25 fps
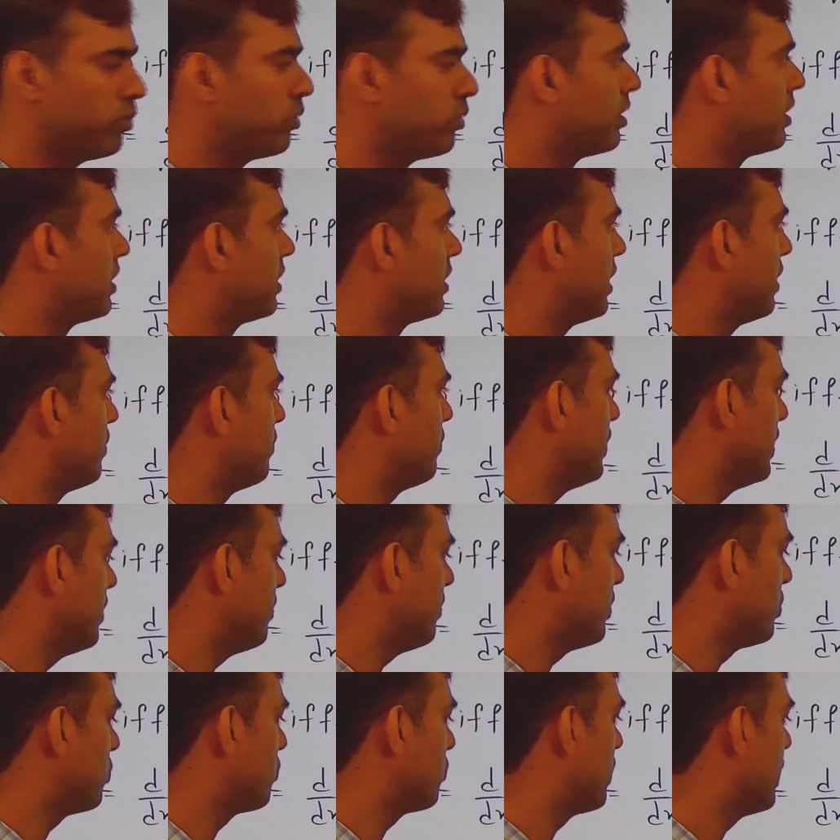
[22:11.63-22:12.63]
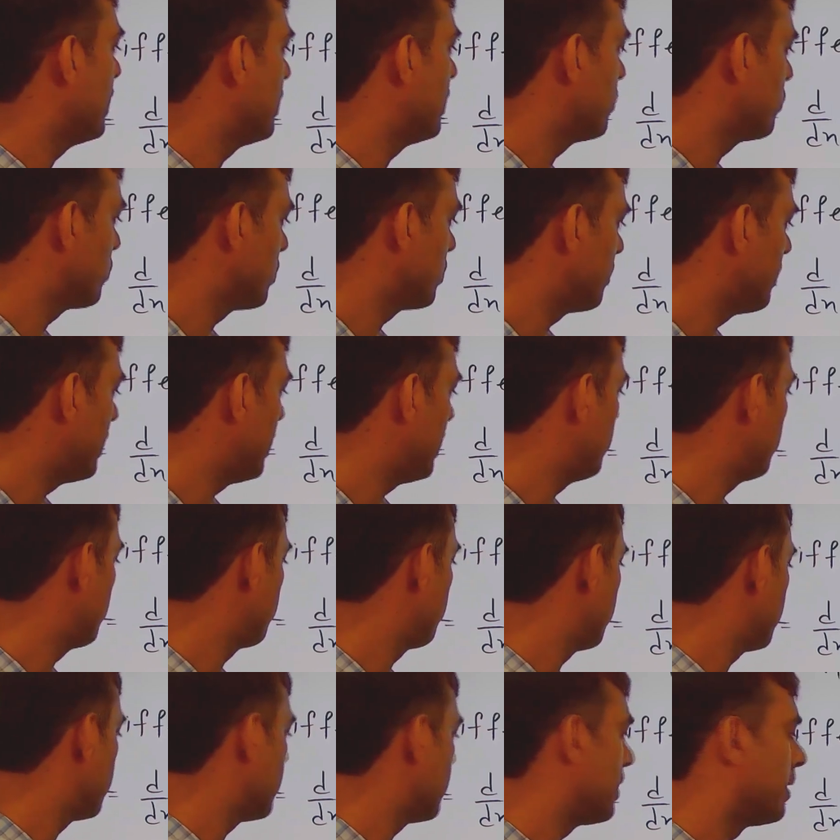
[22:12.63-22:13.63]
then be able to find out the value of
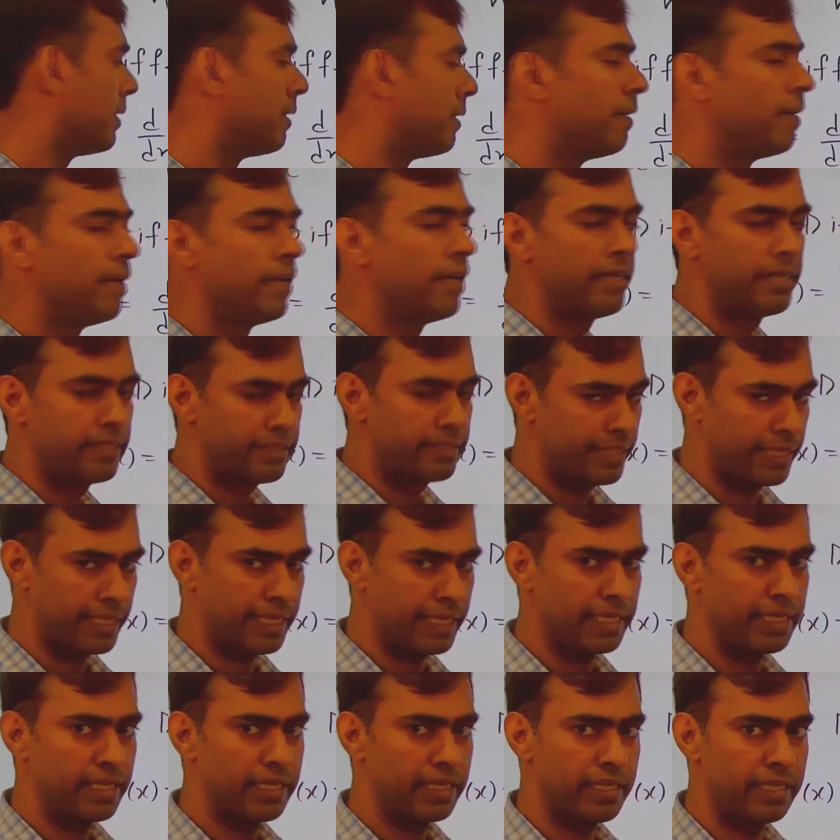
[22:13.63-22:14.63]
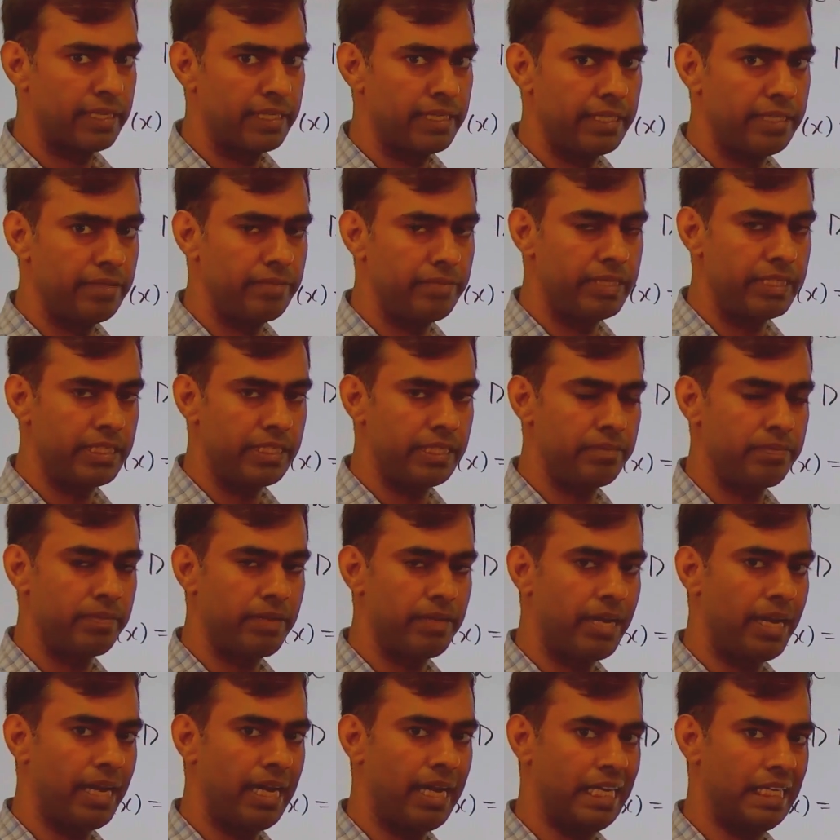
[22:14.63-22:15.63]
a second order derivative
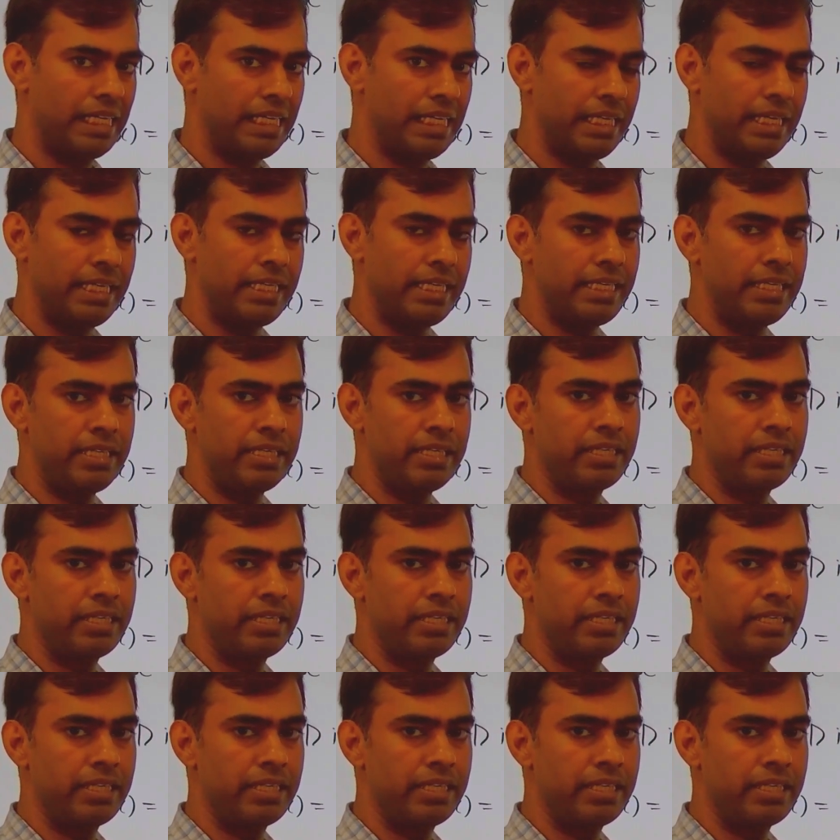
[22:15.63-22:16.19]
at any